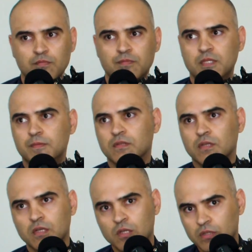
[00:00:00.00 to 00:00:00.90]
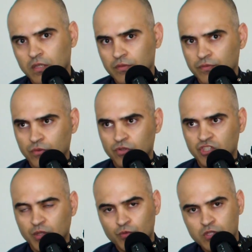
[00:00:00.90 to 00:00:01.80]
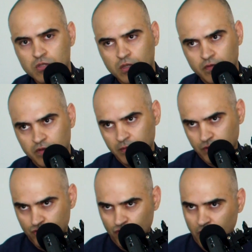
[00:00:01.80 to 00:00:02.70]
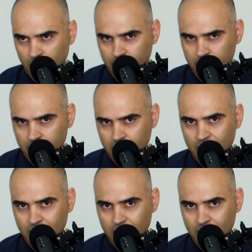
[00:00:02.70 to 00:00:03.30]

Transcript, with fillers: people are looking for someone to give them a job